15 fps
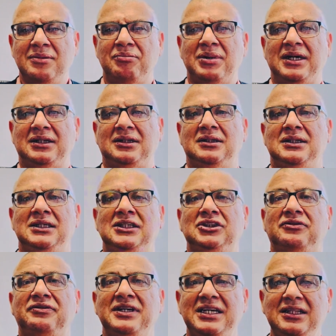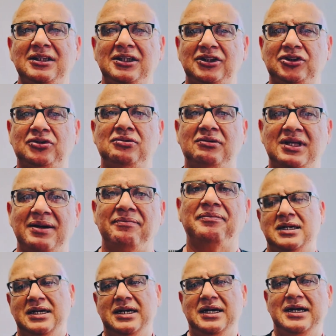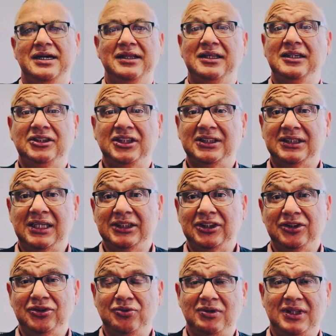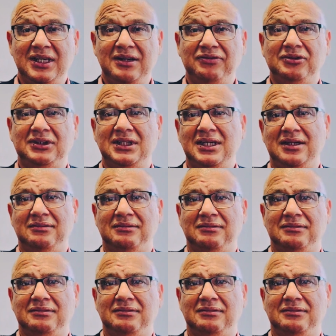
but is of interest to them. And then just listen to what they have to say.